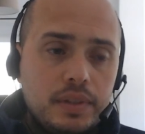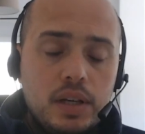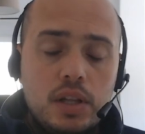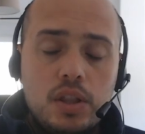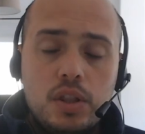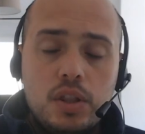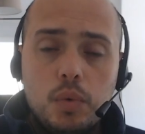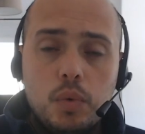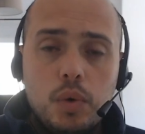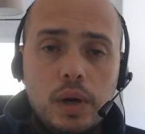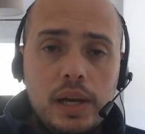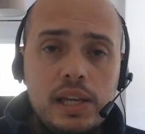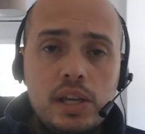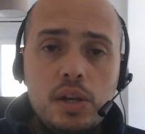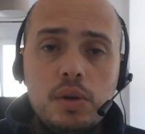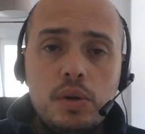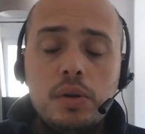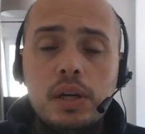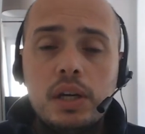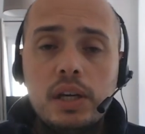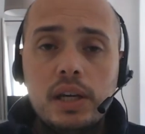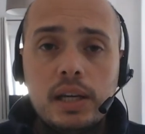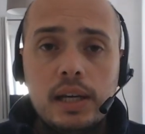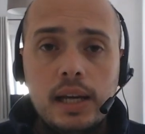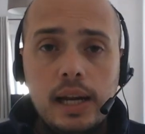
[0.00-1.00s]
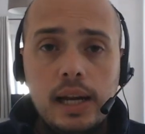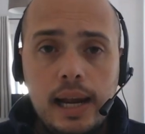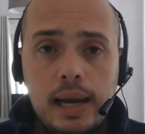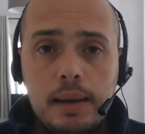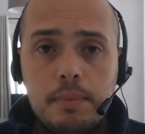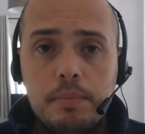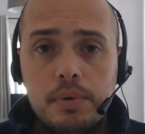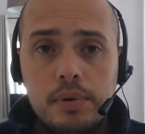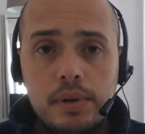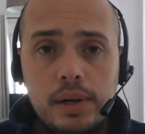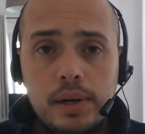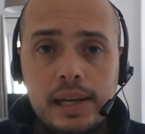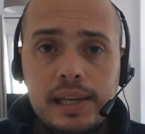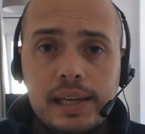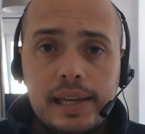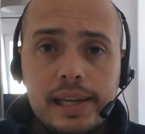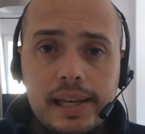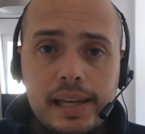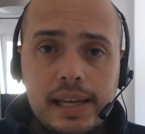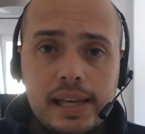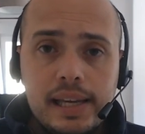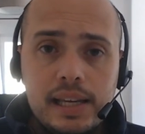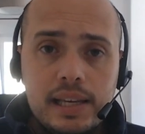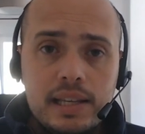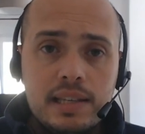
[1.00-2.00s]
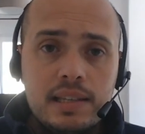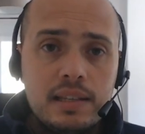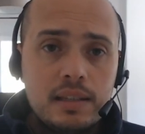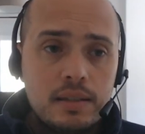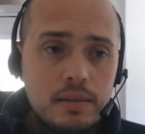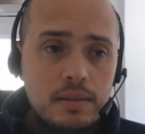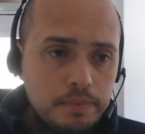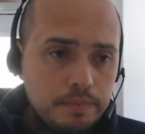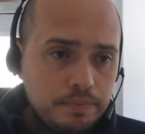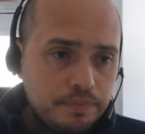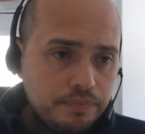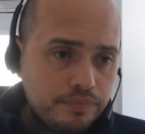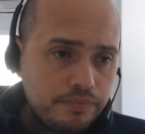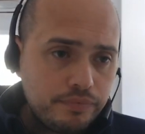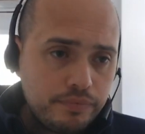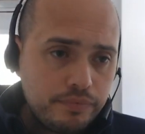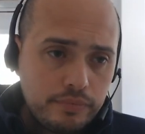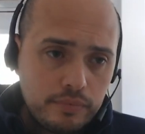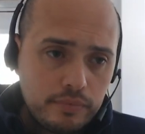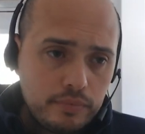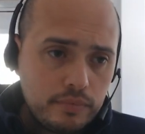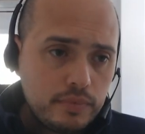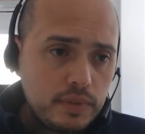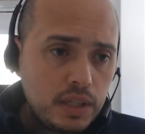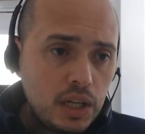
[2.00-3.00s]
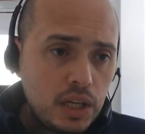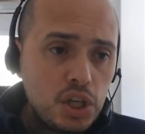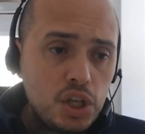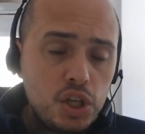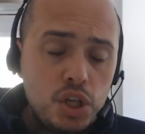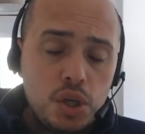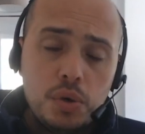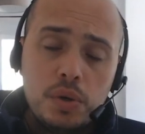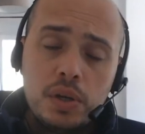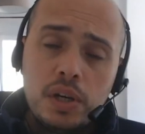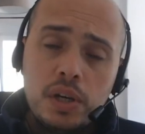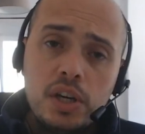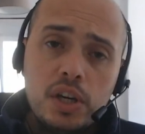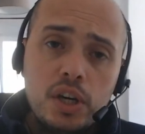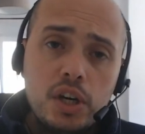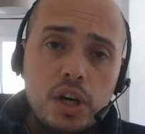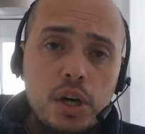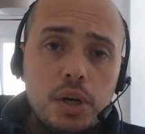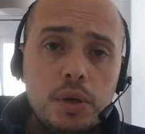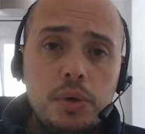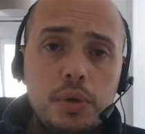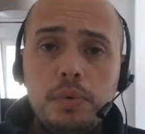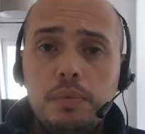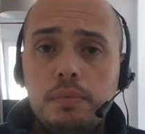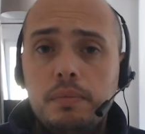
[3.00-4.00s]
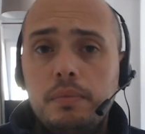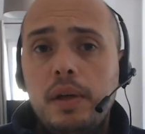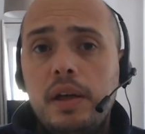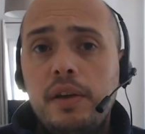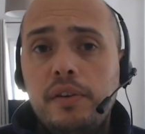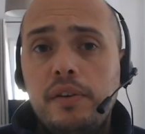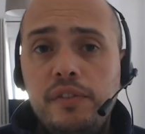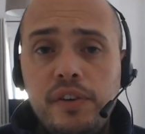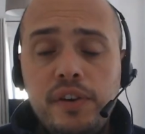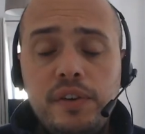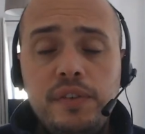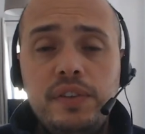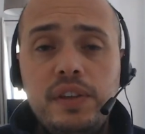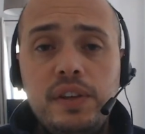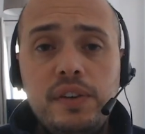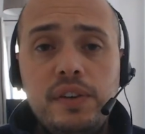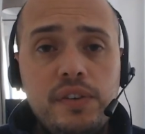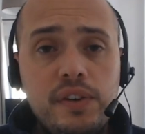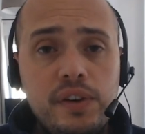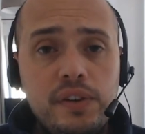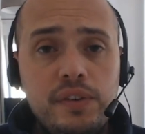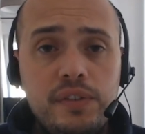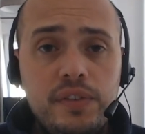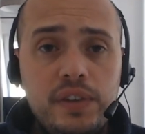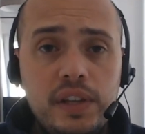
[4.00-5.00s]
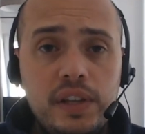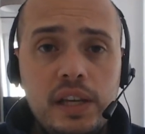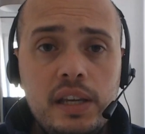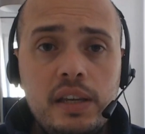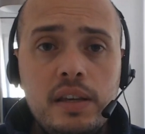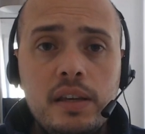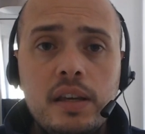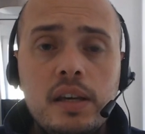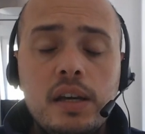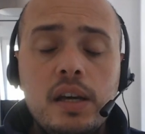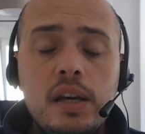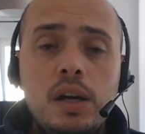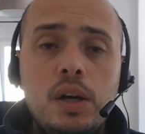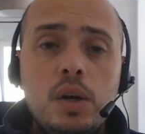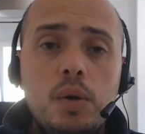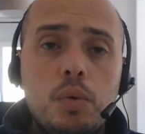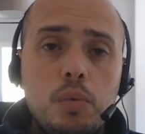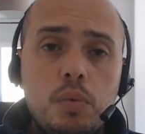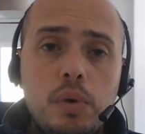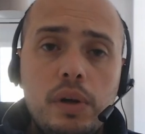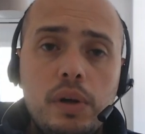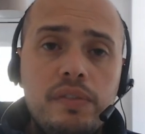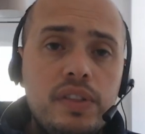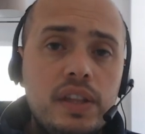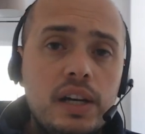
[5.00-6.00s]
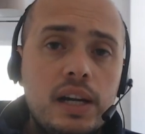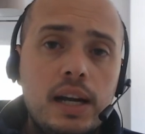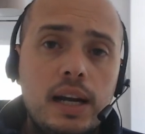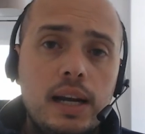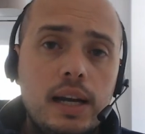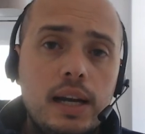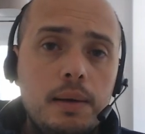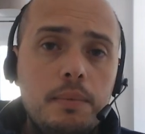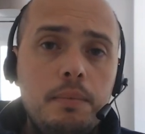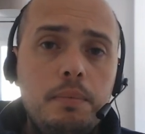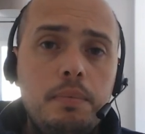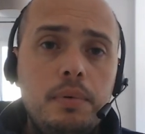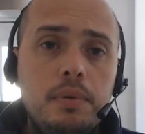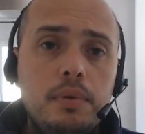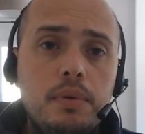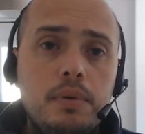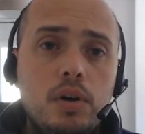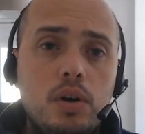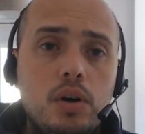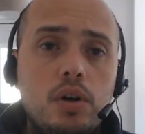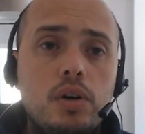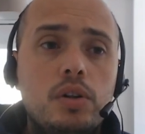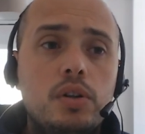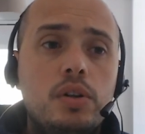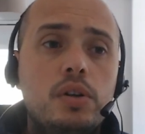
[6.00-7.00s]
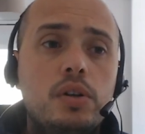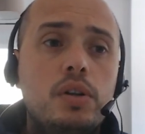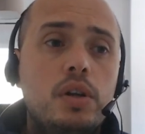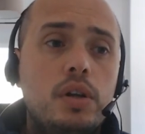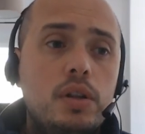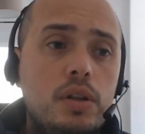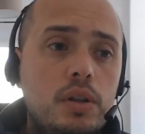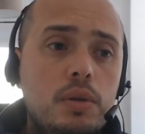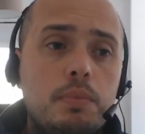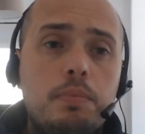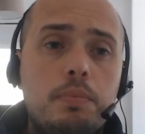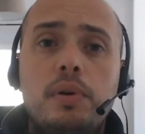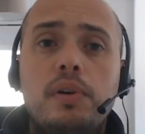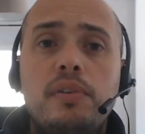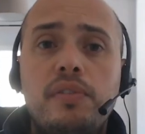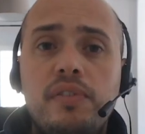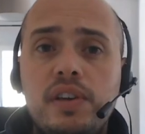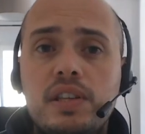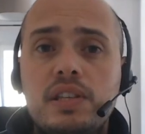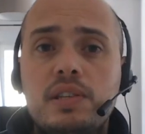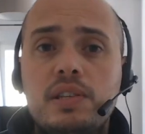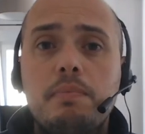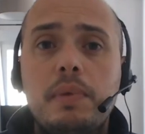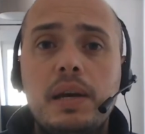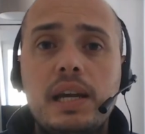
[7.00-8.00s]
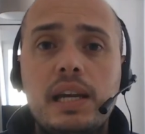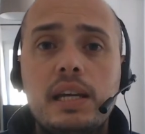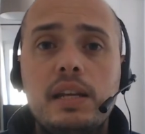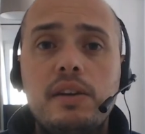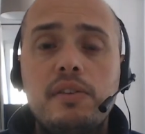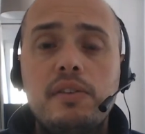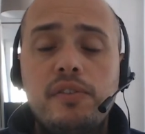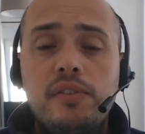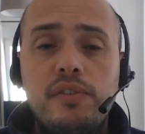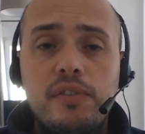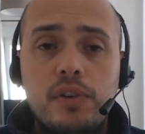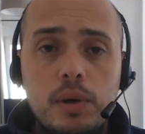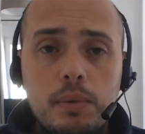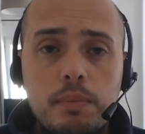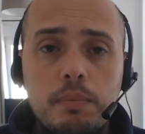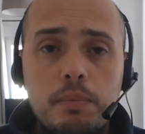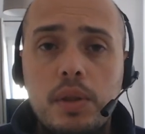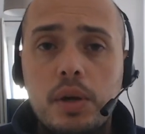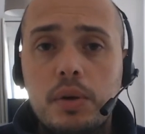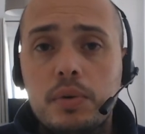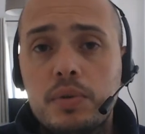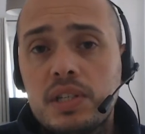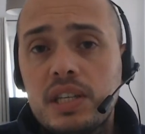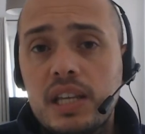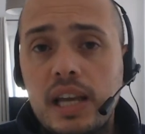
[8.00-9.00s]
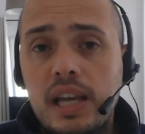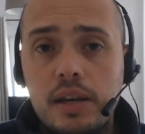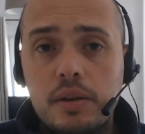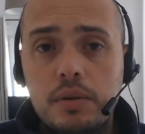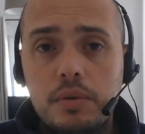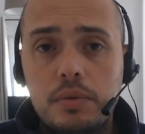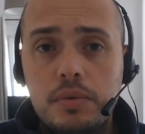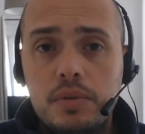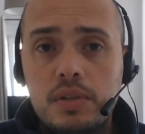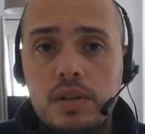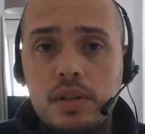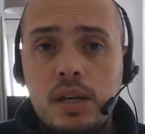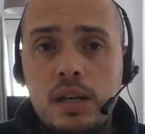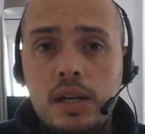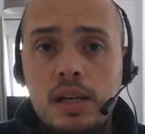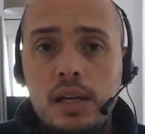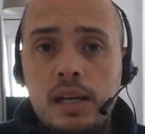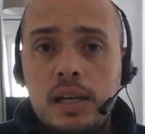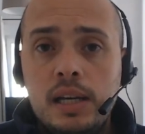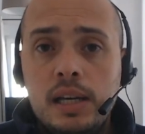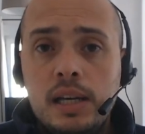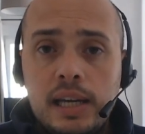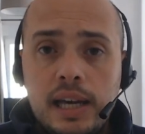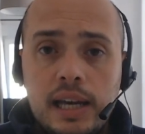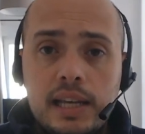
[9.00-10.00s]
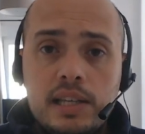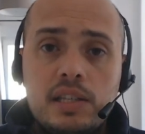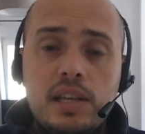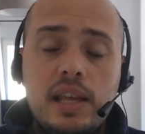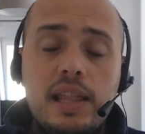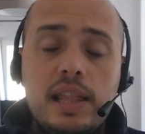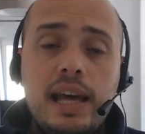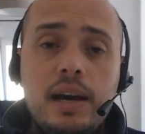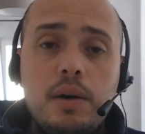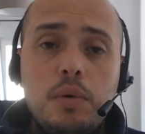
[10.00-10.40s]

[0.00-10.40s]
the way you can collaborate is you can go fifty fifty with the club on the profits made from those sales. Okay, so that